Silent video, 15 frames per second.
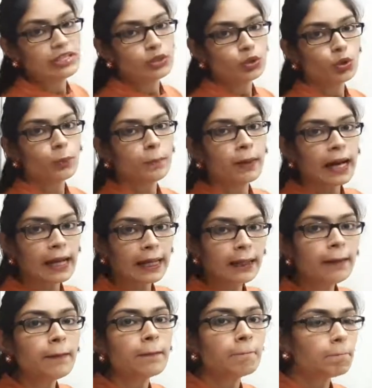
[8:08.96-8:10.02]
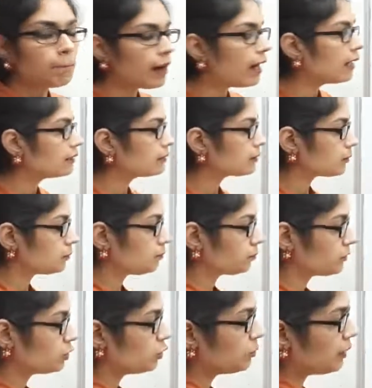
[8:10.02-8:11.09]
by mass.
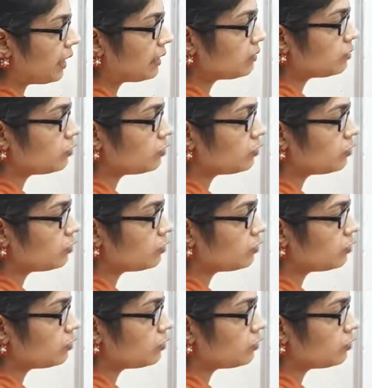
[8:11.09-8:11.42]
So mass you